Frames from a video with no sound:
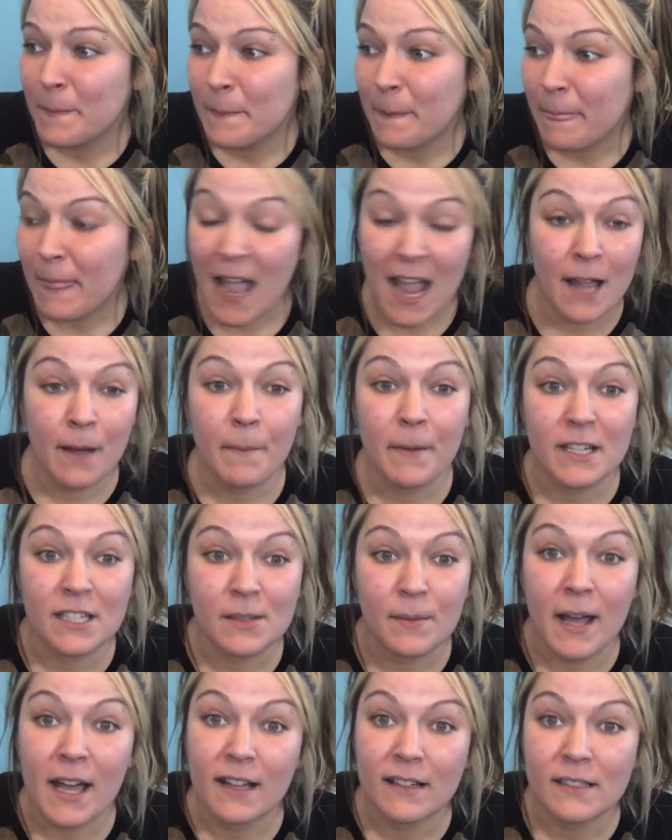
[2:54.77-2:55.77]
I had my
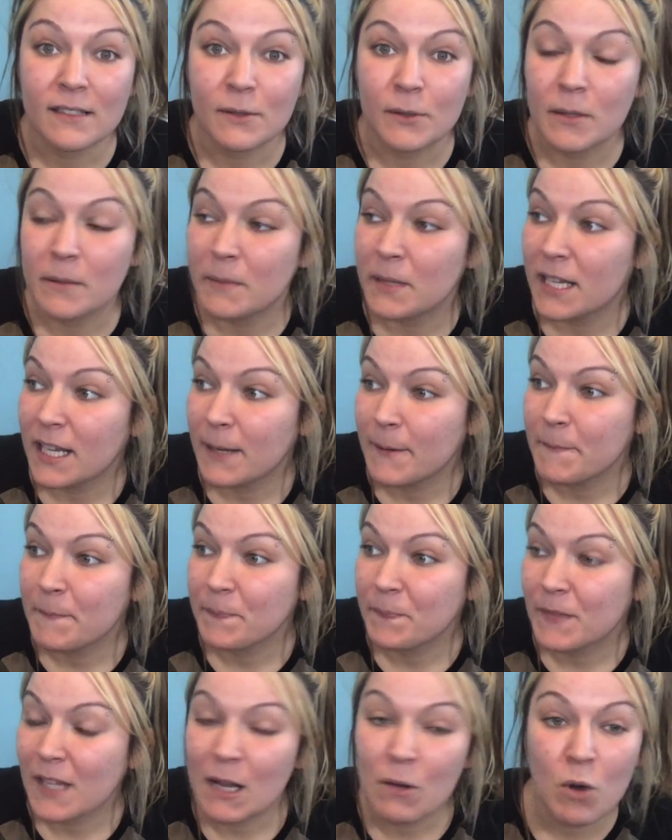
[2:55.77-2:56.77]
Suboxone with me,
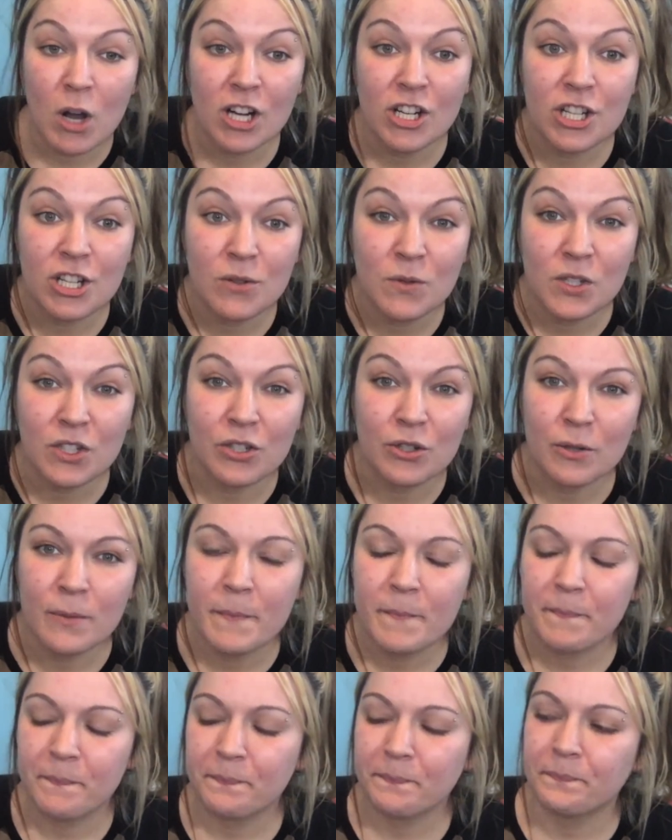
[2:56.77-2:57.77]
watch YouTube,
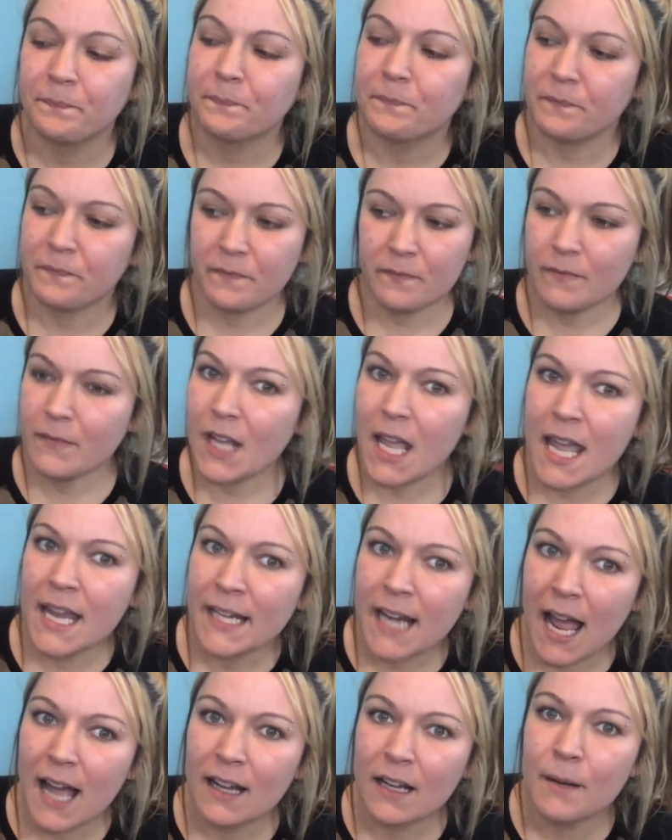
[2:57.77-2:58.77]
and
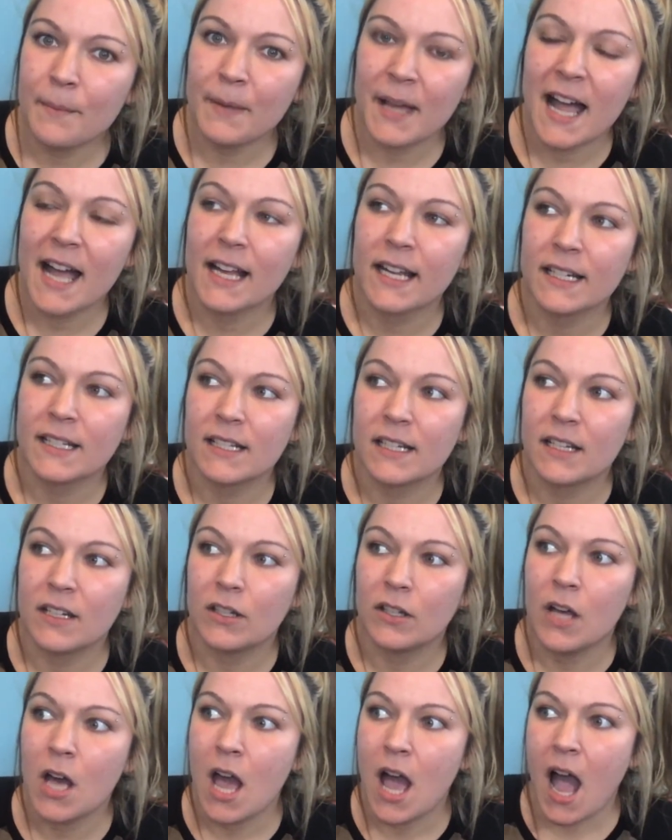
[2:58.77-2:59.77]
not come back until
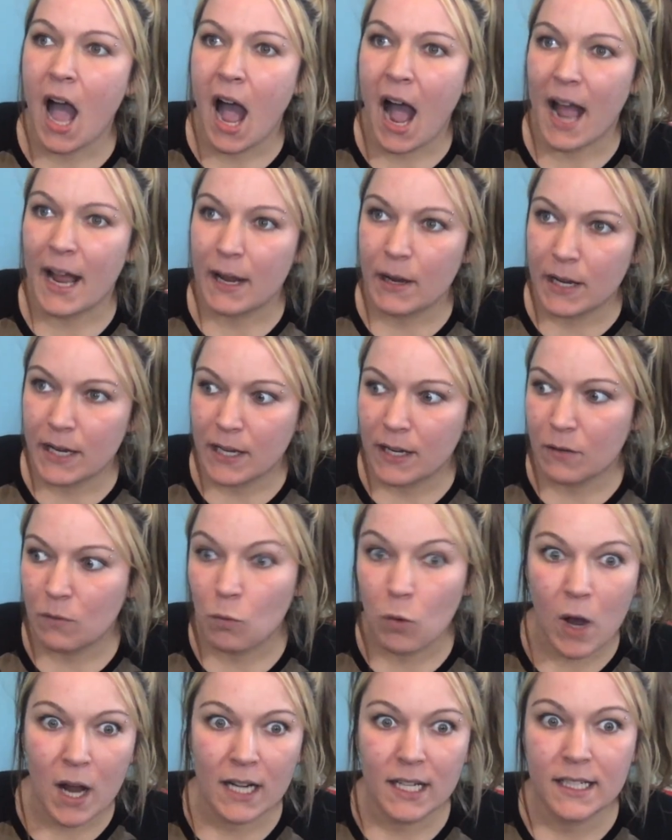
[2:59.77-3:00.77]
I
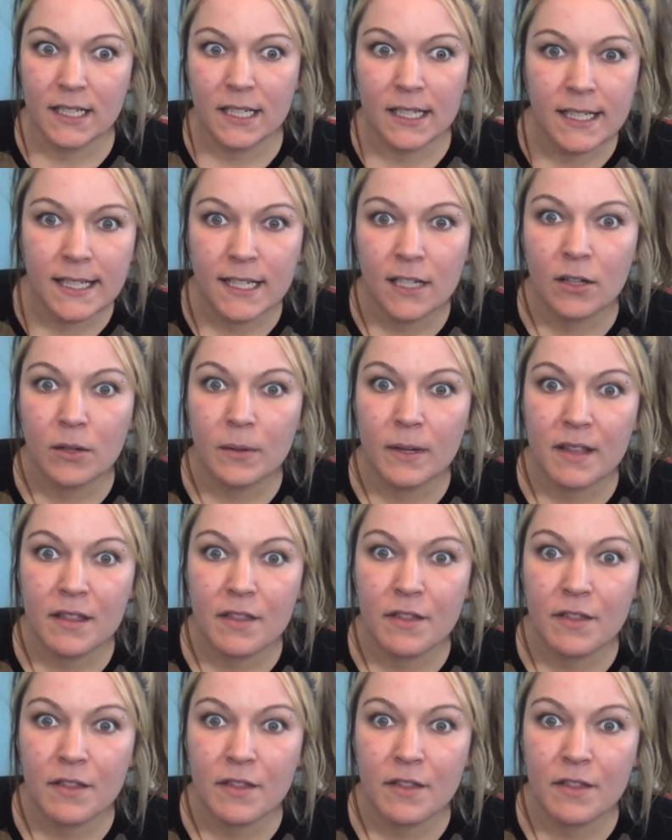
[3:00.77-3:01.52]
wanted to deal with